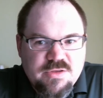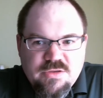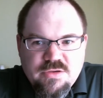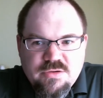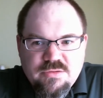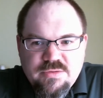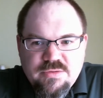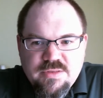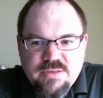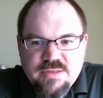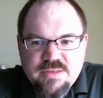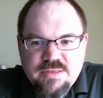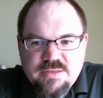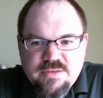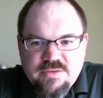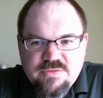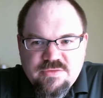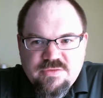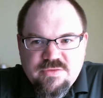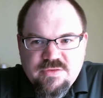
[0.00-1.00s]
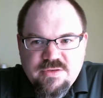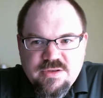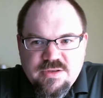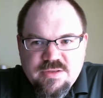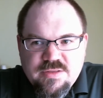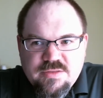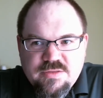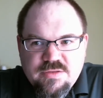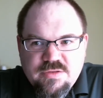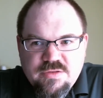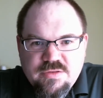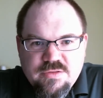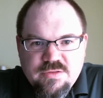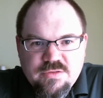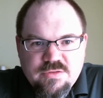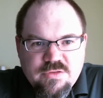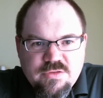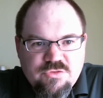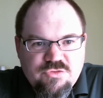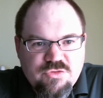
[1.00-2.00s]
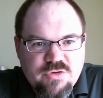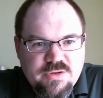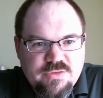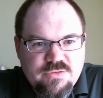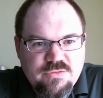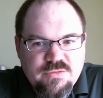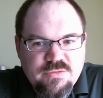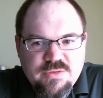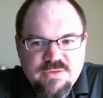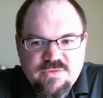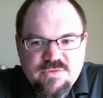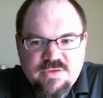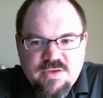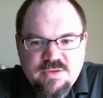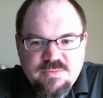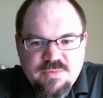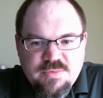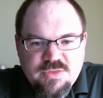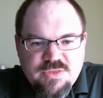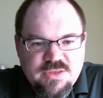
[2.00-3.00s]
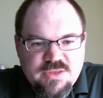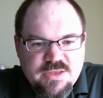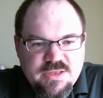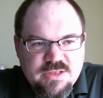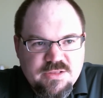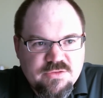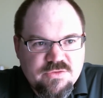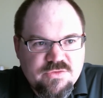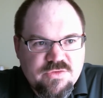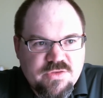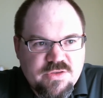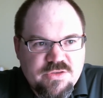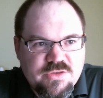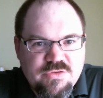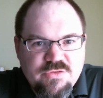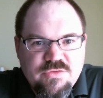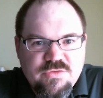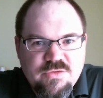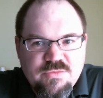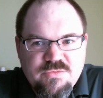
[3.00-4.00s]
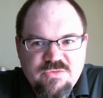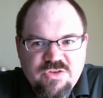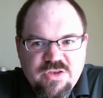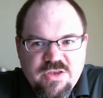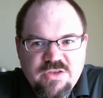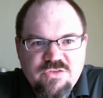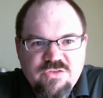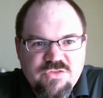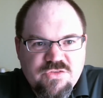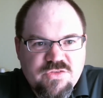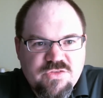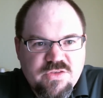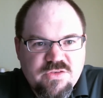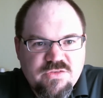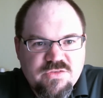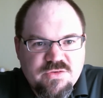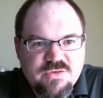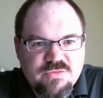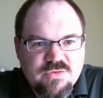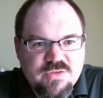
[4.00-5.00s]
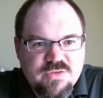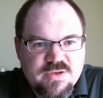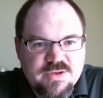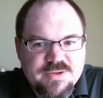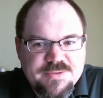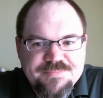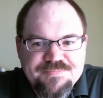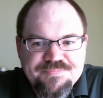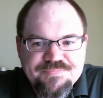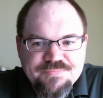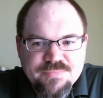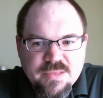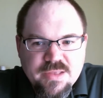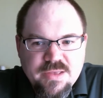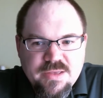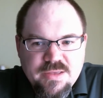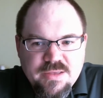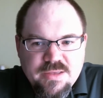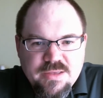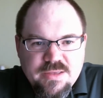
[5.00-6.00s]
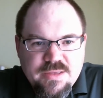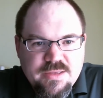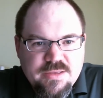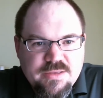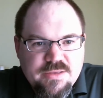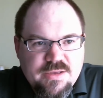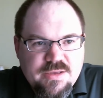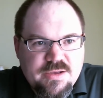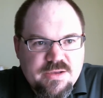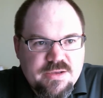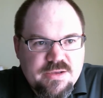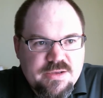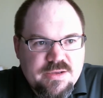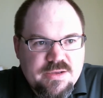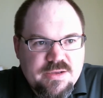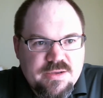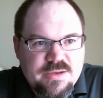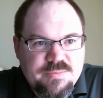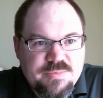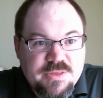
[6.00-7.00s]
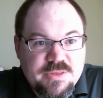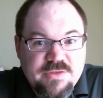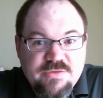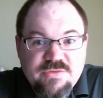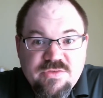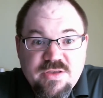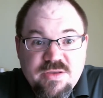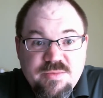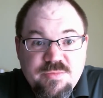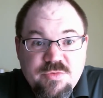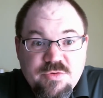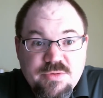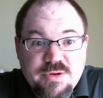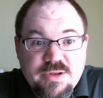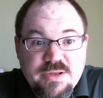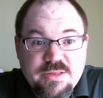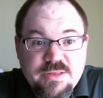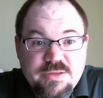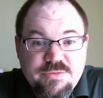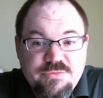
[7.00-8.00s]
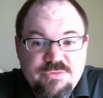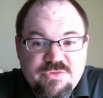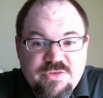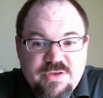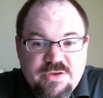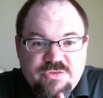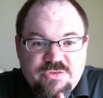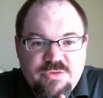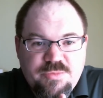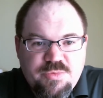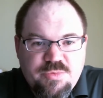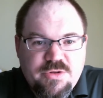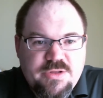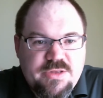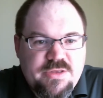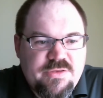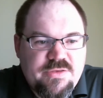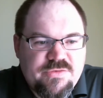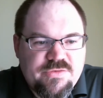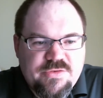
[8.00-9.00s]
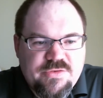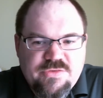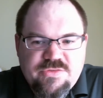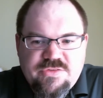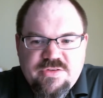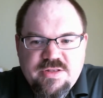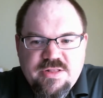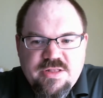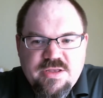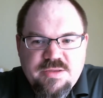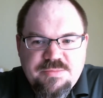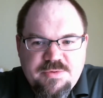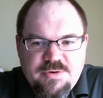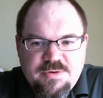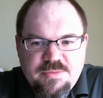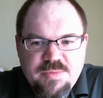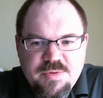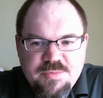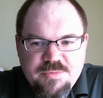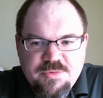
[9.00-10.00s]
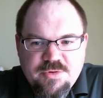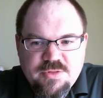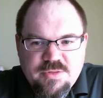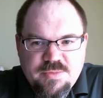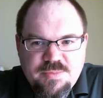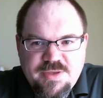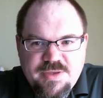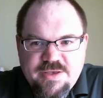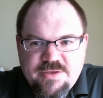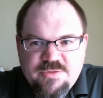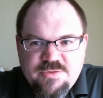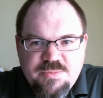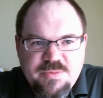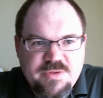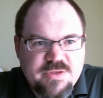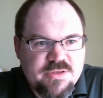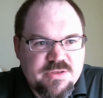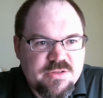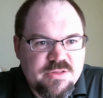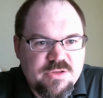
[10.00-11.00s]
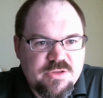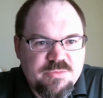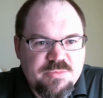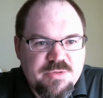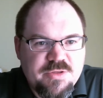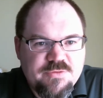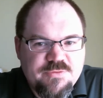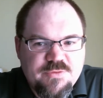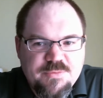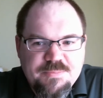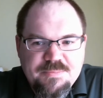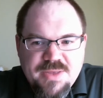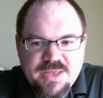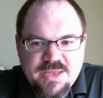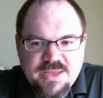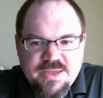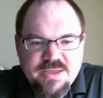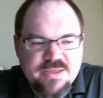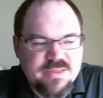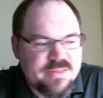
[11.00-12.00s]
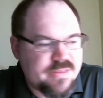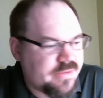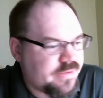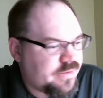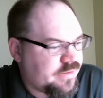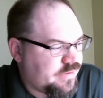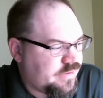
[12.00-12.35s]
go into this to try doing this type of thing, it looks like YouTube changes things every time. But this time around, it was actually pretty easy to set up. I remember in the past being a little bit of a pain